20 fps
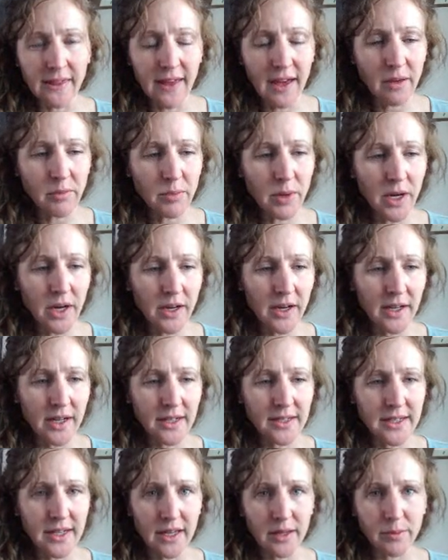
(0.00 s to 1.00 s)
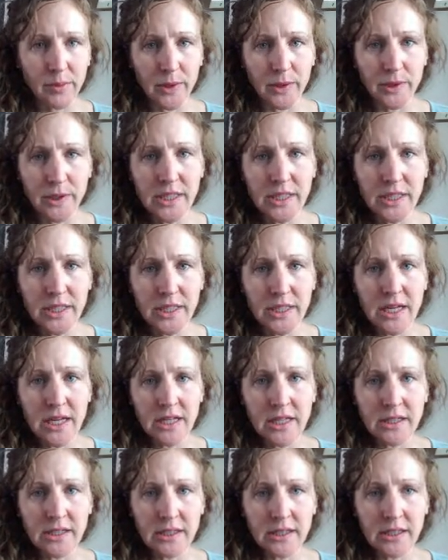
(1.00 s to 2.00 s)
periodic table
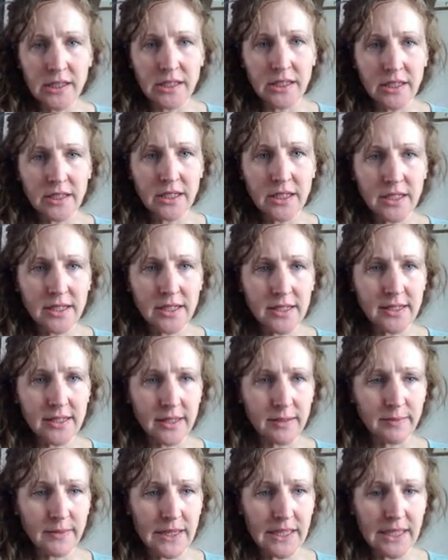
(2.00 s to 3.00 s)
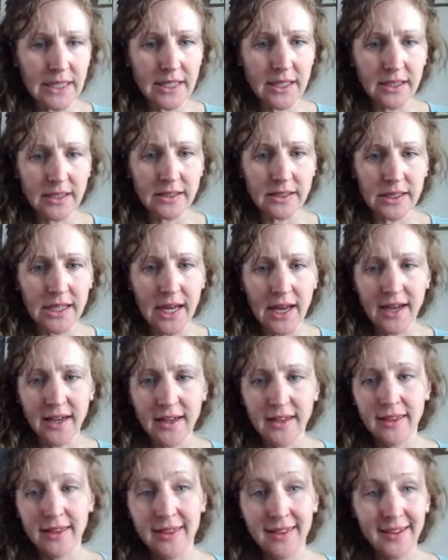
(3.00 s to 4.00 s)
looked something like
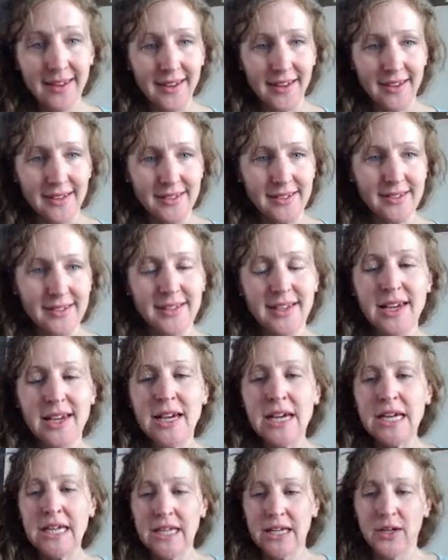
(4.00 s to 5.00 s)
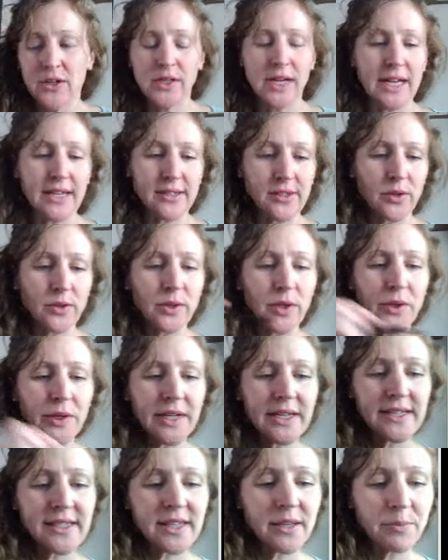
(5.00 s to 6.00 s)
this. Okay, so
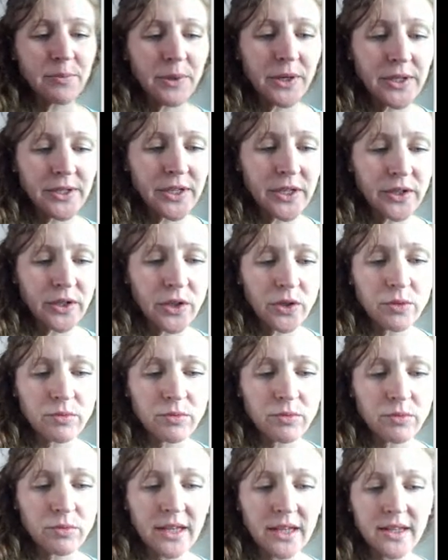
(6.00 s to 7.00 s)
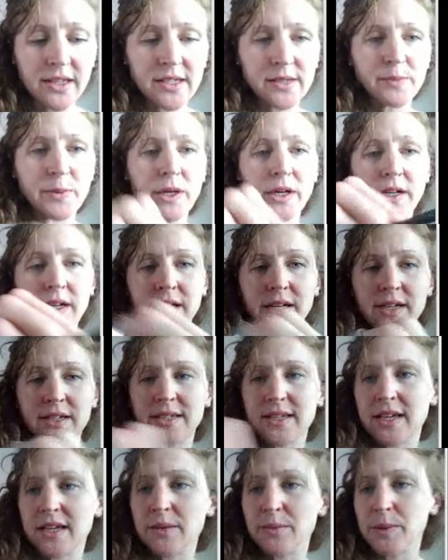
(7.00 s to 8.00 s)
notice the person who made this periodic
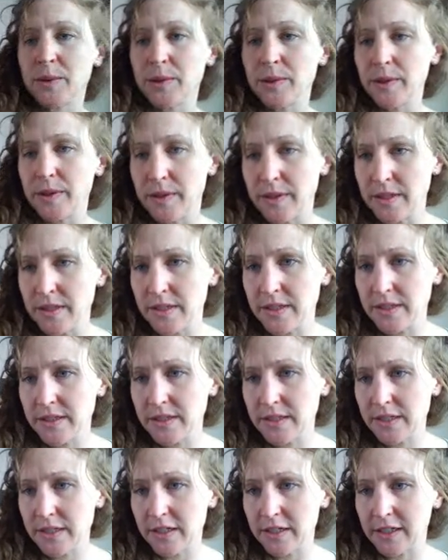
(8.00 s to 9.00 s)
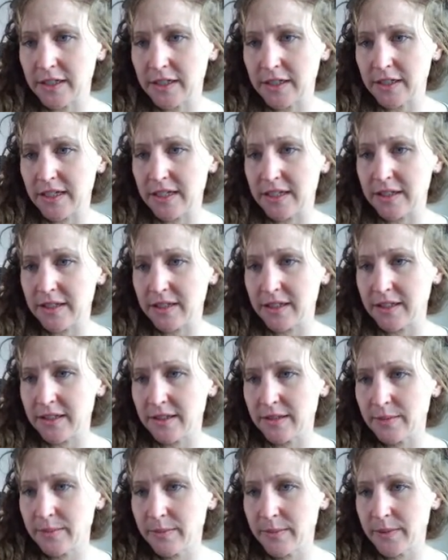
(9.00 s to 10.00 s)
table took helium